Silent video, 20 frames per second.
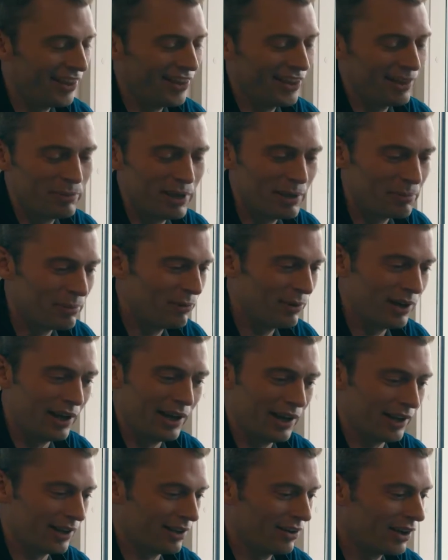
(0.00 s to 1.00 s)
and the people were
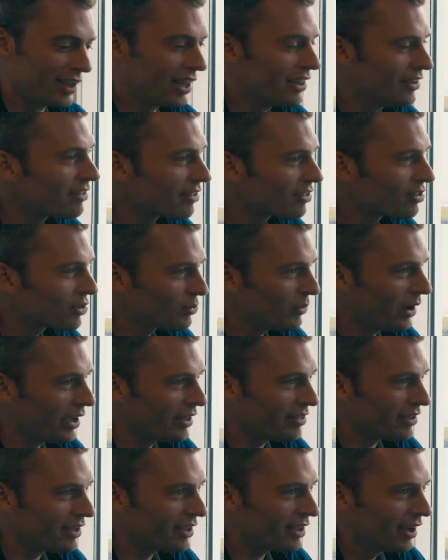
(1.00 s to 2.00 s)
like, okay, this is
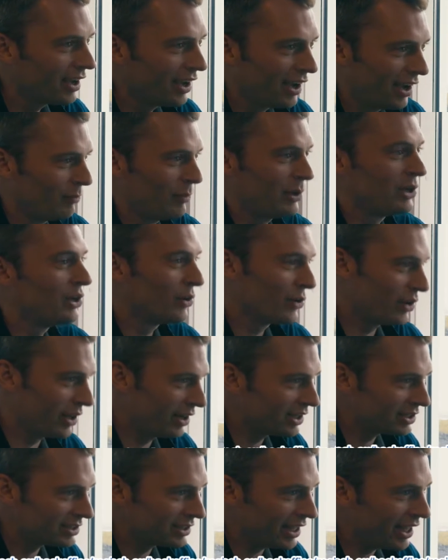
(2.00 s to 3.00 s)
crazy. We don't
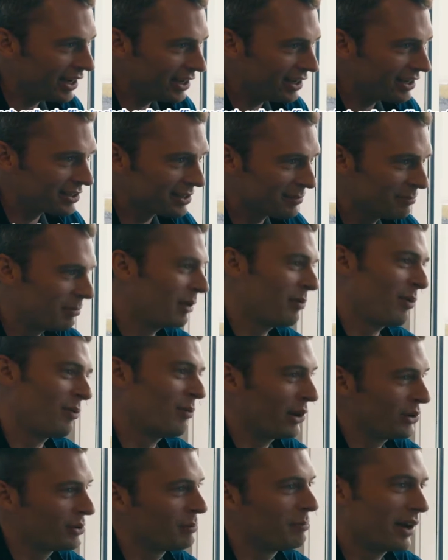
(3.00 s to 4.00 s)
understand it, but we
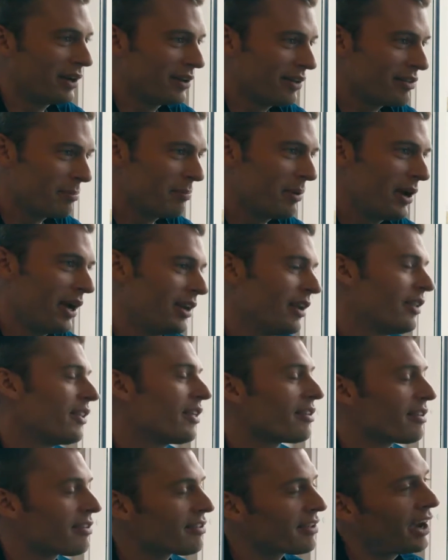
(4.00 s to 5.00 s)
want to participate. And
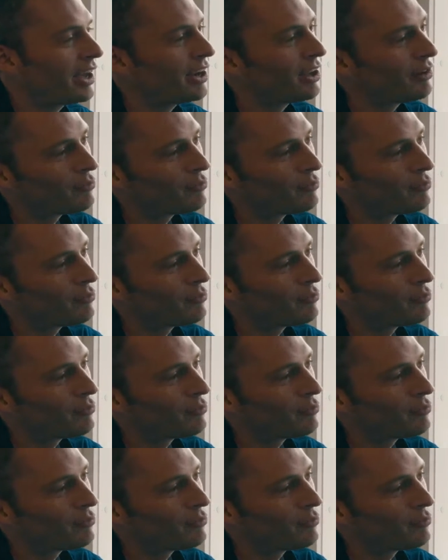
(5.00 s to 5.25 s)
this is kind